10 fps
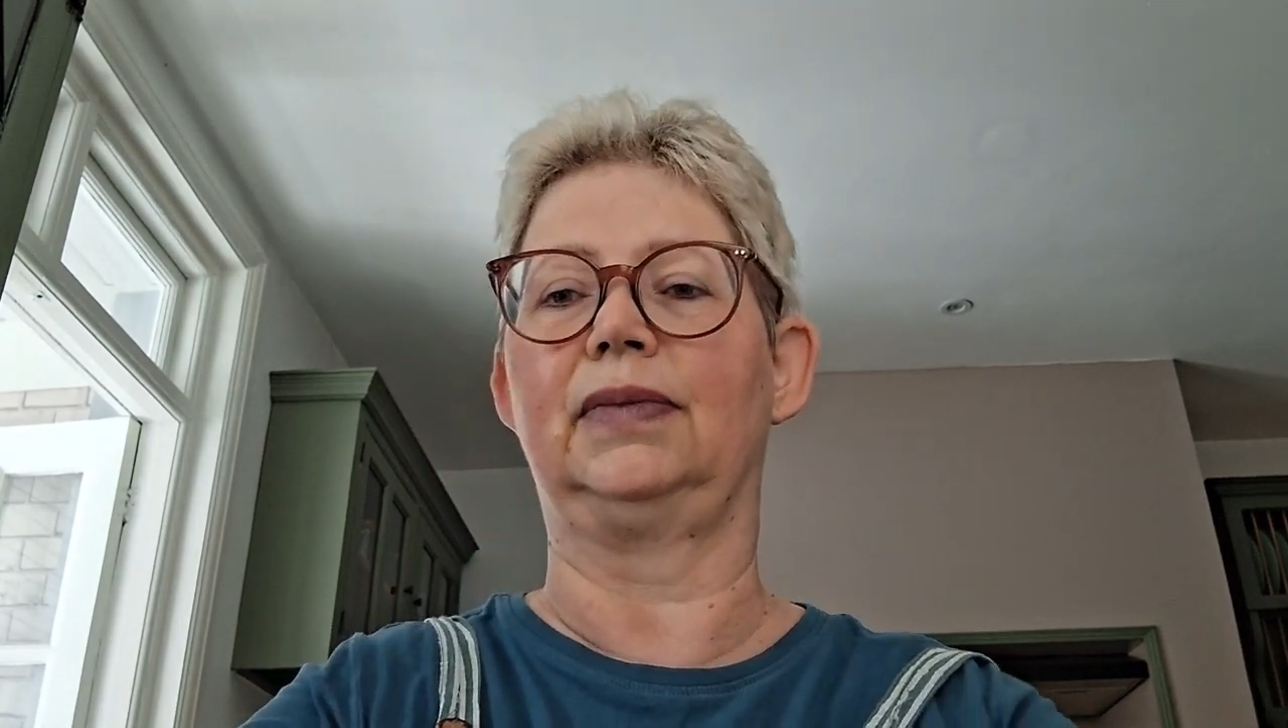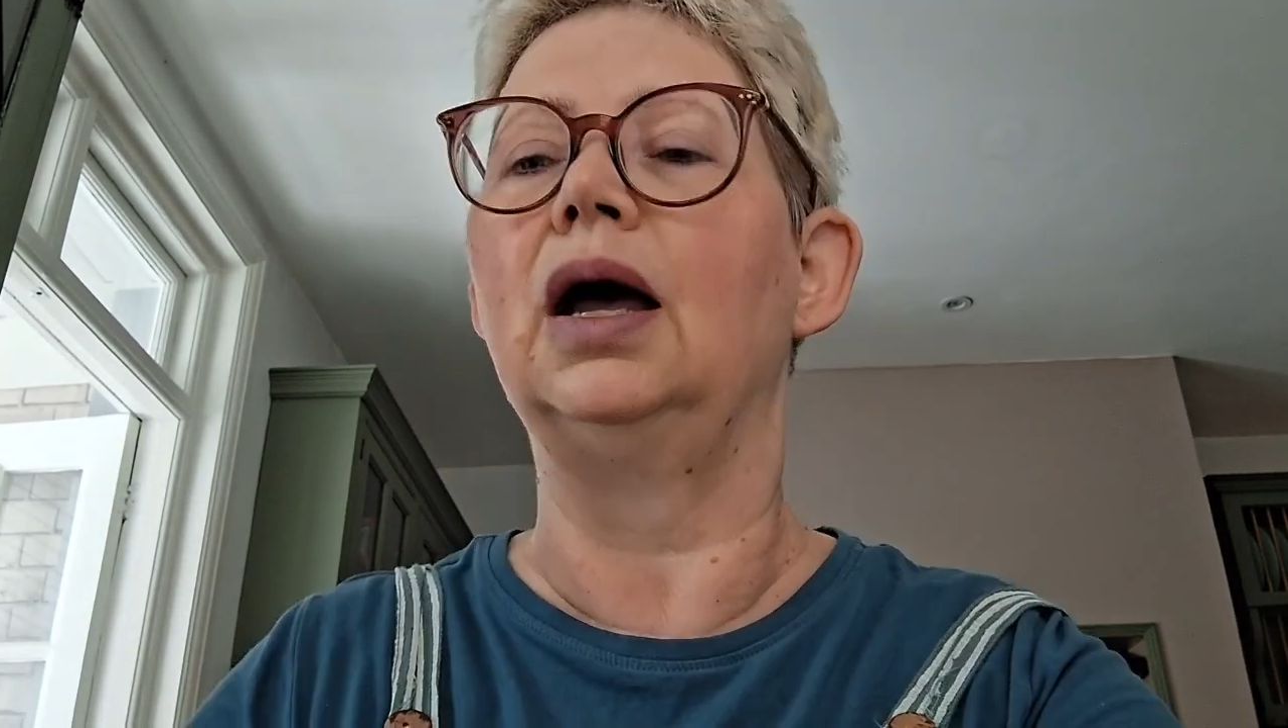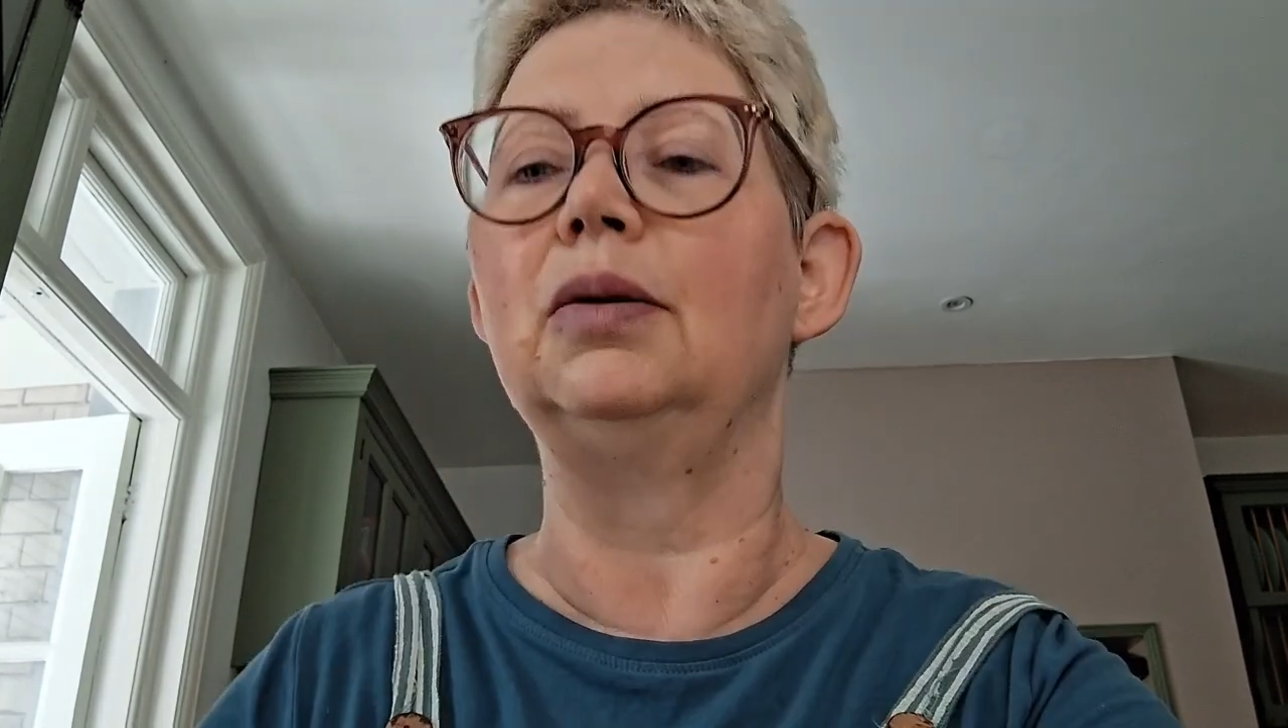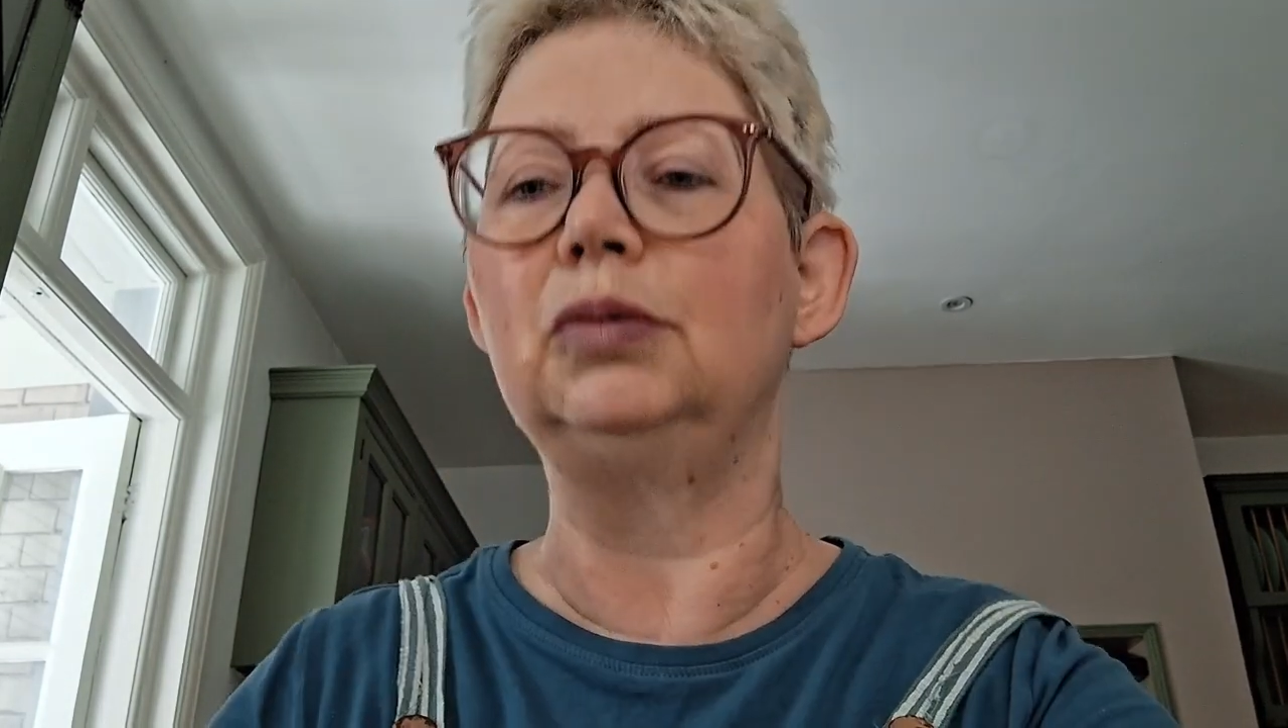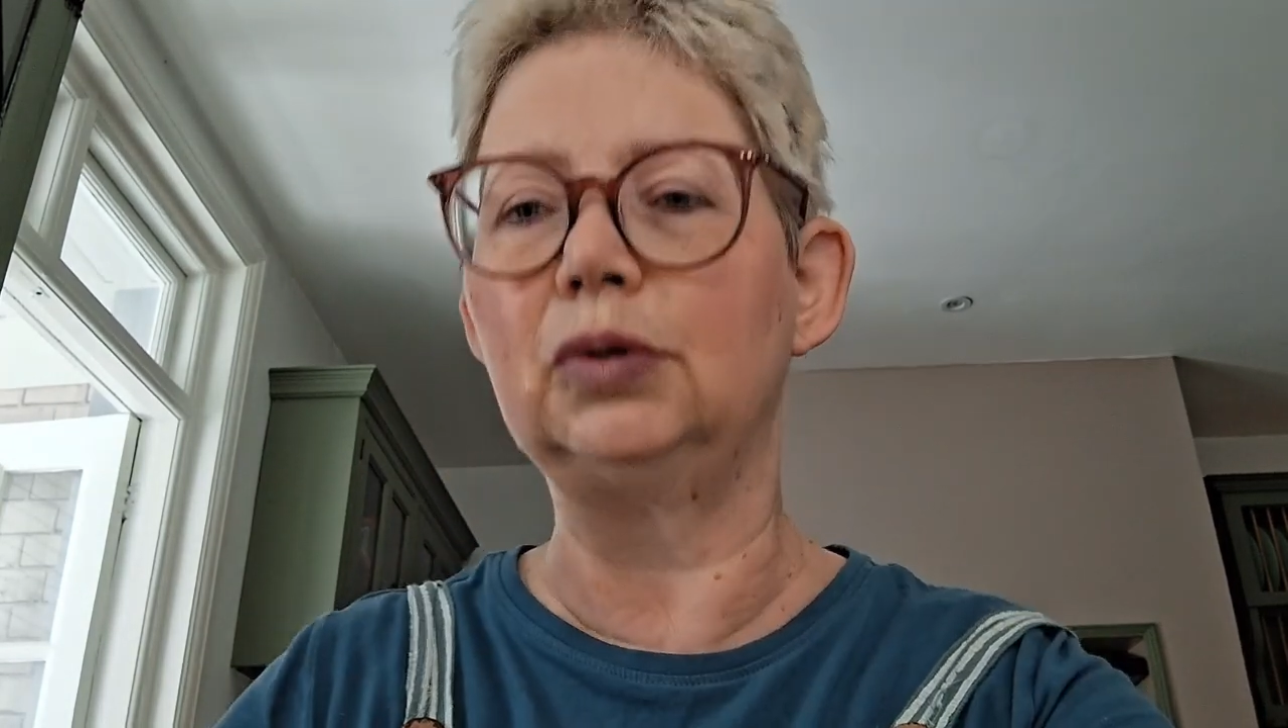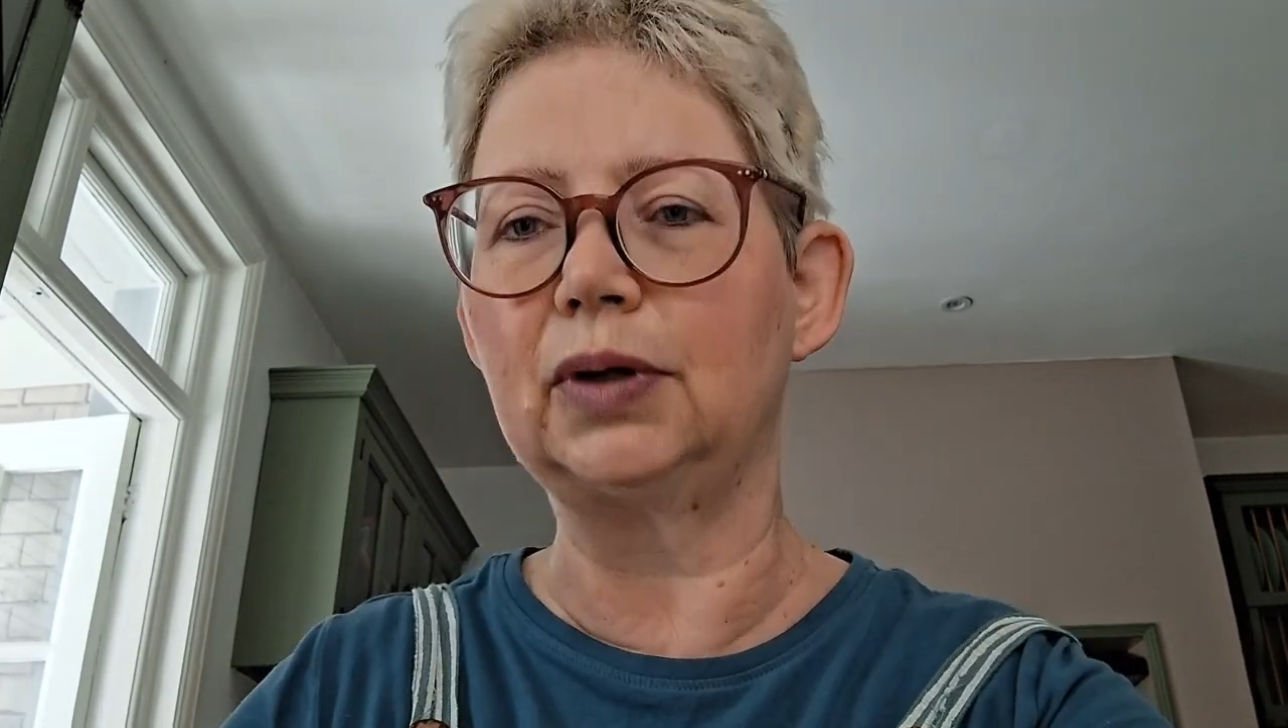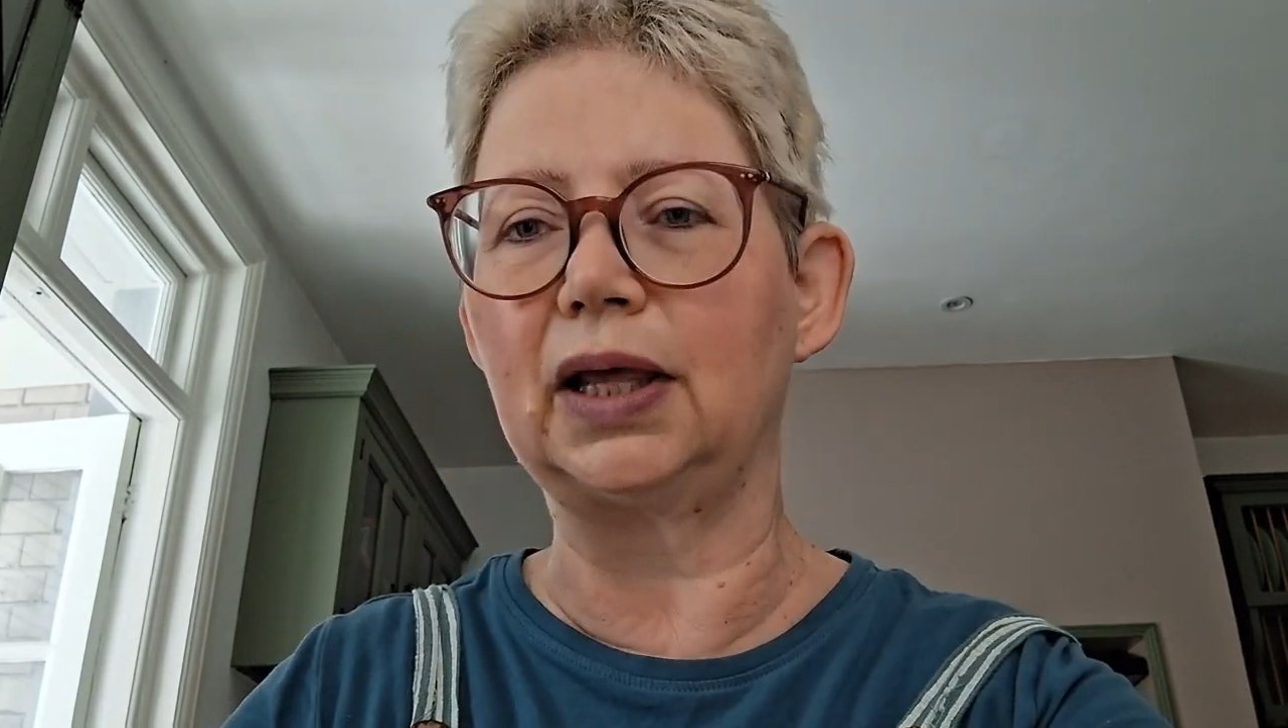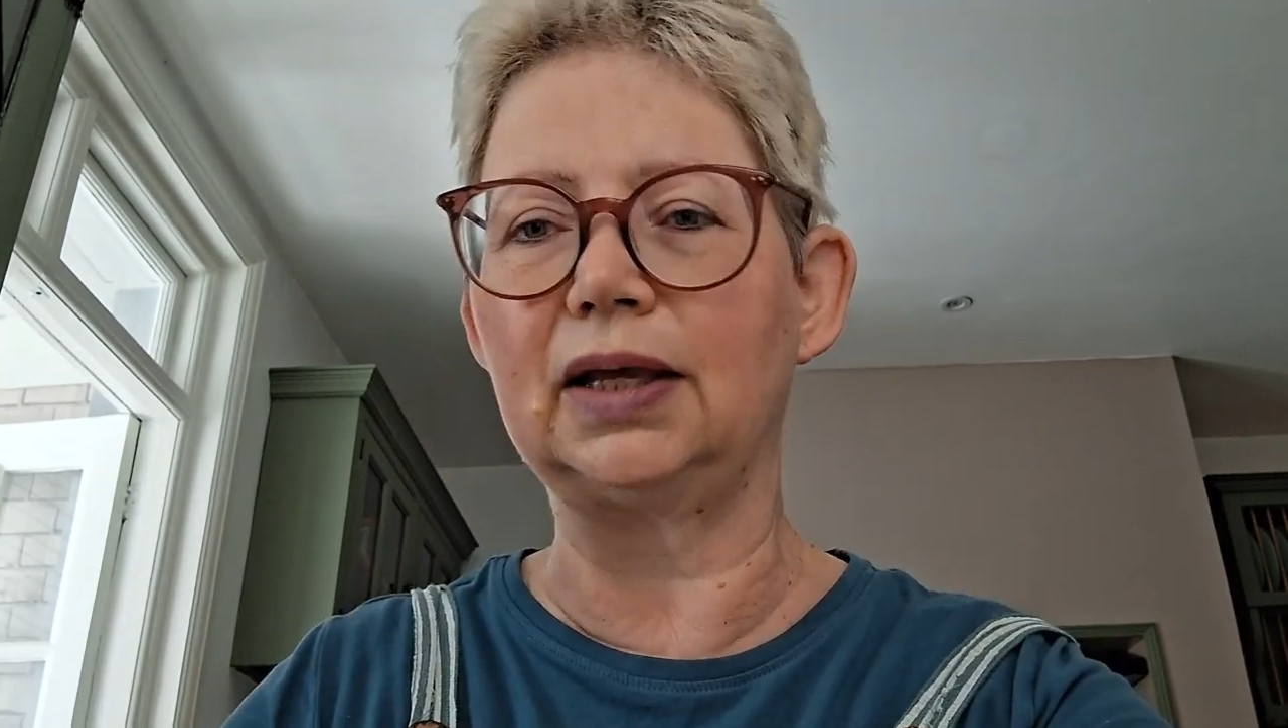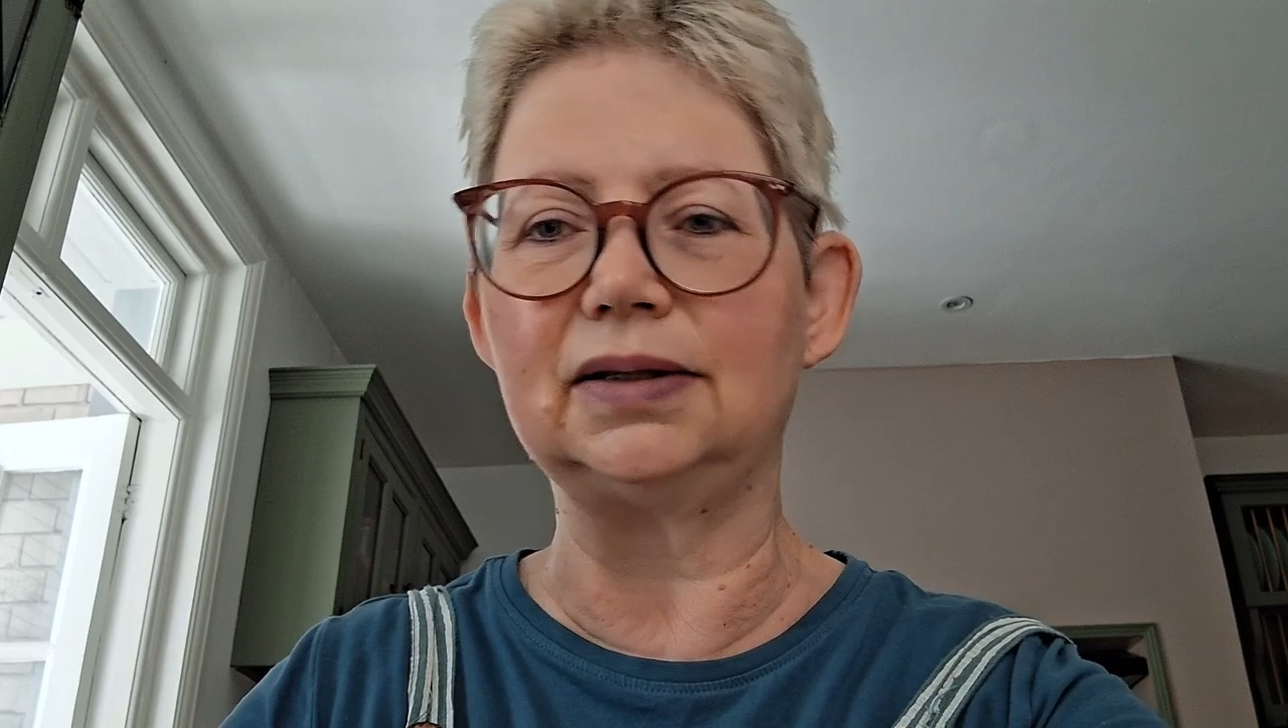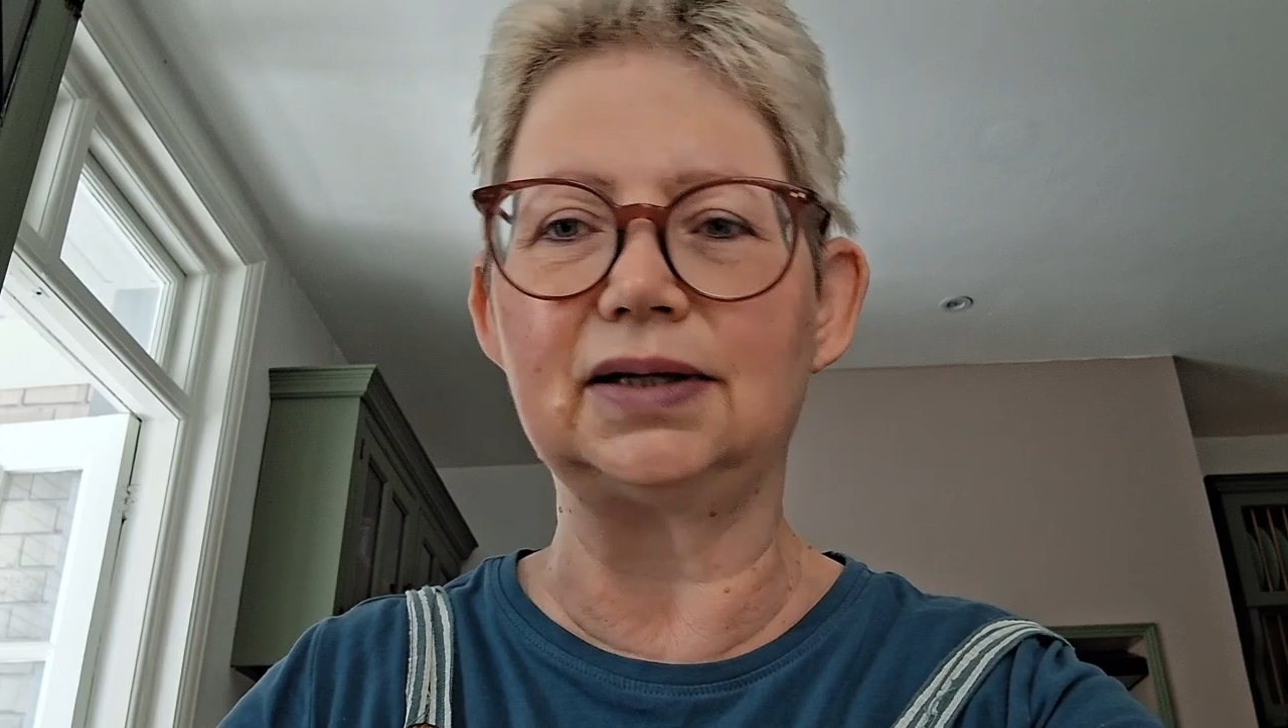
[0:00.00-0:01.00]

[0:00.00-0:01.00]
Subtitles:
I'm looking